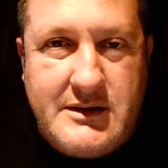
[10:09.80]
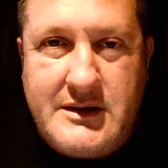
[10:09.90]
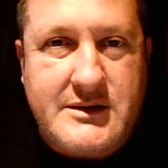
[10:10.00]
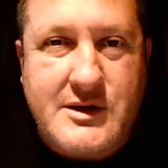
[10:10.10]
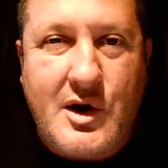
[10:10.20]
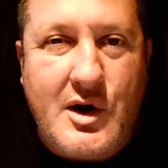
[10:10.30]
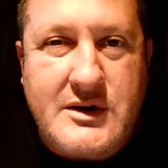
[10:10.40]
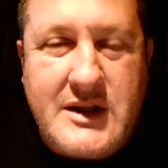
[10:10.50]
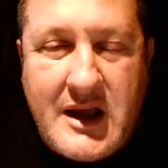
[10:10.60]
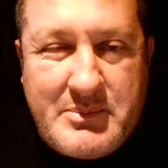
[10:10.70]
It
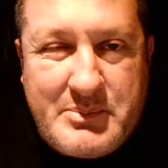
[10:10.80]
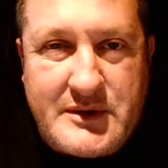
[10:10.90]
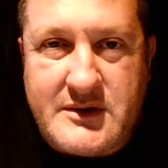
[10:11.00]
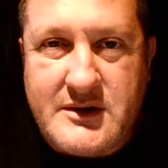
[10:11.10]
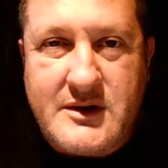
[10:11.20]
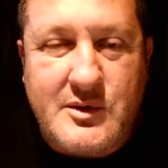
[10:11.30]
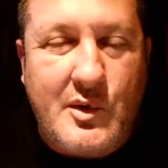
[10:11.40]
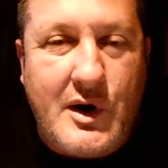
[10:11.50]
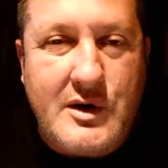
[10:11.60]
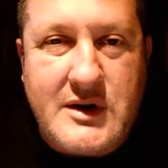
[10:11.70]
can't happen. It
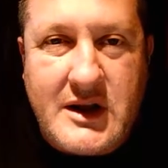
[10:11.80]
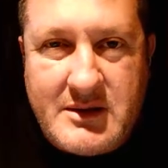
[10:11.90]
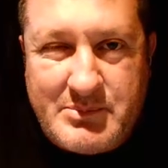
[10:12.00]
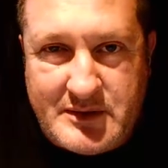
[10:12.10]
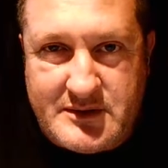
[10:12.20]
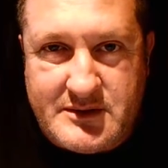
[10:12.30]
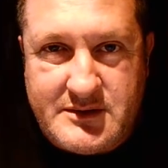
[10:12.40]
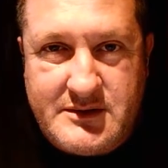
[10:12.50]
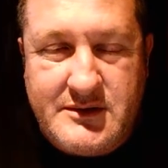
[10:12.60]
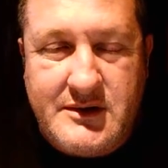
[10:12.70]
won't happen.
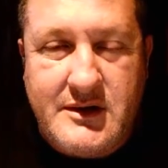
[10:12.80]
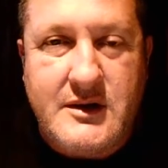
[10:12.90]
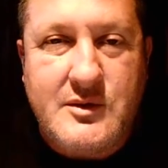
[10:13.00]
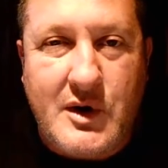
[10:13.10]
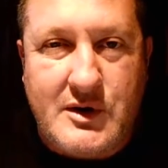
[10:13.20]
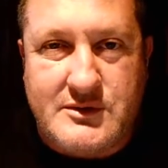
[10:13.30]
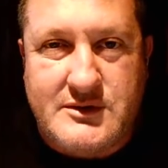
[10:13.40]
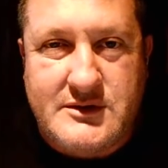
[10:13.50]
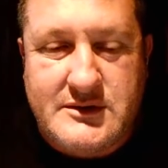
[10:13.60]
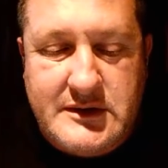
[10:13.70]
It won't.